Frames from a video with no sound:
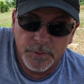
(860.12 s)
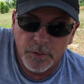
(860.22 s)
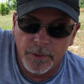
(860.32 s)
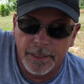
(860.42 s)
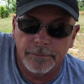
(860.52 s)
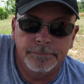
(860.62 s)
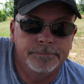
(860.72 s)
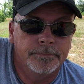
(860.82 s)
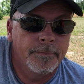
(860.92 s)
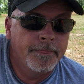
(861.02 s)
throughout
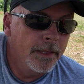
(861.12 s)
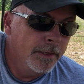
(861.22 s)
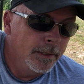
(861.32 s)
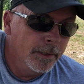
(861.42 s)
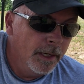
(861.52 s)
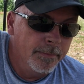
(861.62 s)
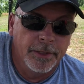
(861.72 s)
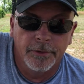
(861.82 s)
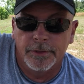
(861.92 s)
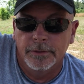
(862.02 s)

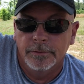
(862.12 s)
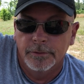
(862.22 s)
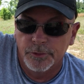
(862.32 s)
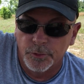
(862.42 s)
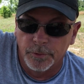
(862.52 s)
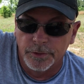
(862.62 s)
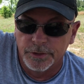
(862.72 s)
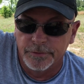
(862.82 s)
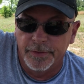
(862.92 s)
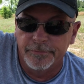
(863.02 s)
America, there are
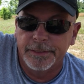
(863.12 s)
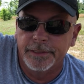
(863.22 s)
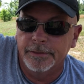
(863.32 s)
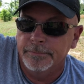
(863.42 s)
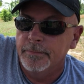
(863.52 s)
shortages of everything.